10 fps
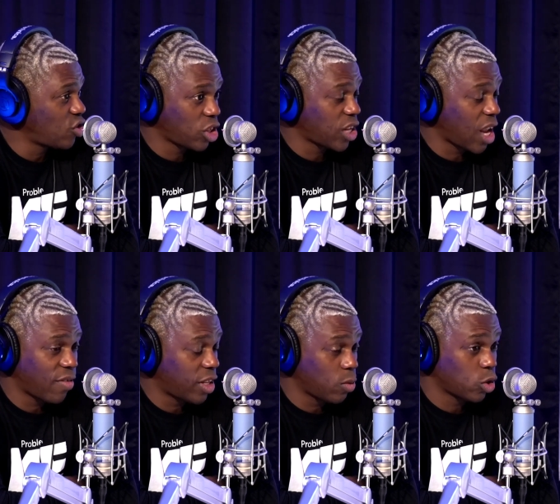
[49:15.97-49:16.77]
just
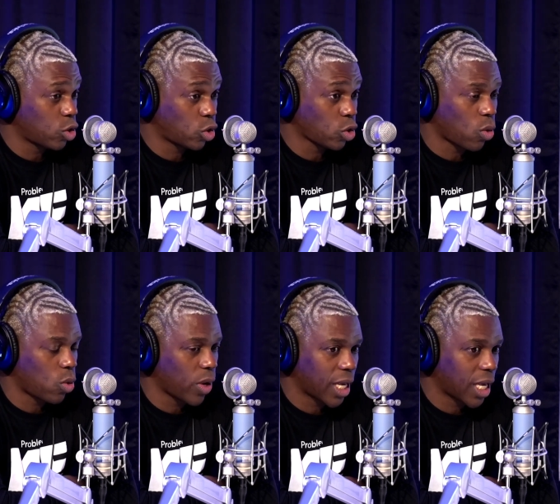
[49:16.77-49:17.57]
everything was just so
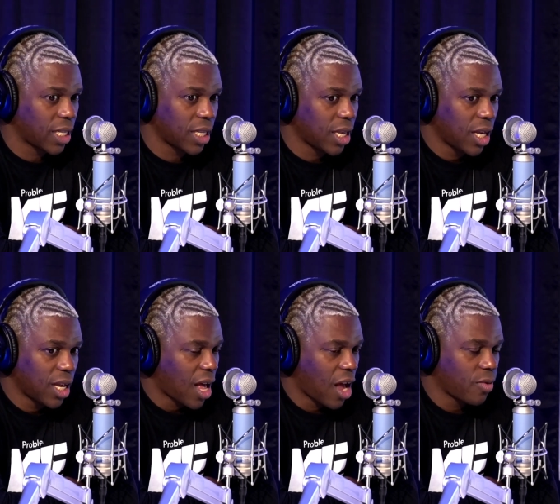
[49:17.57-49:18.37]
quick and
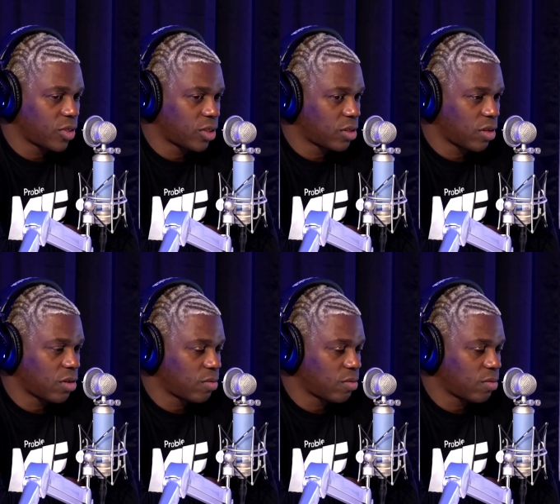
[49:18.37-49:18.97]
I was